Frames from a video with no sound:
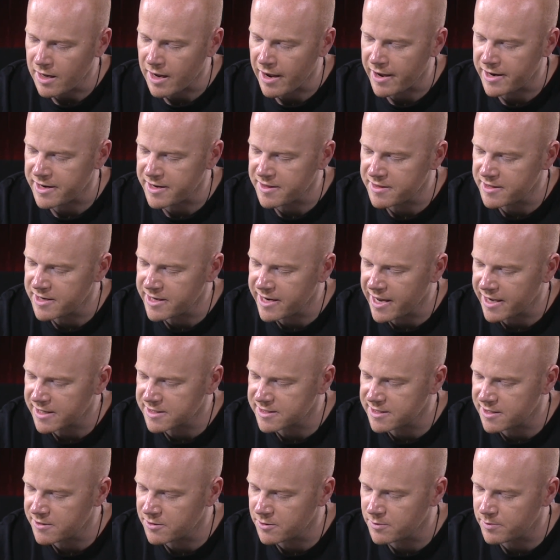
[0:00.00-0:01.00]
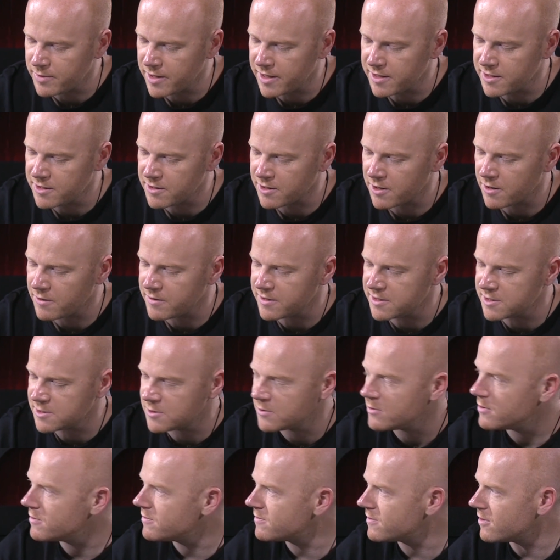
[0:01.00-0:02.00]
And in the next little bit, you go
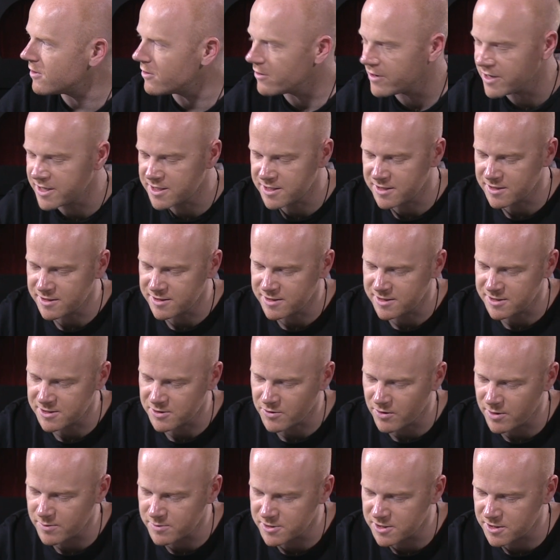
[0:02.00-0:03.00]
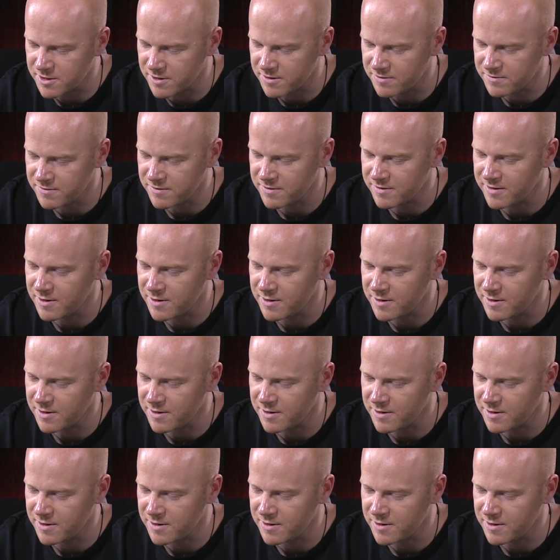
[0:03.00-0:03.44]
into a florid description of,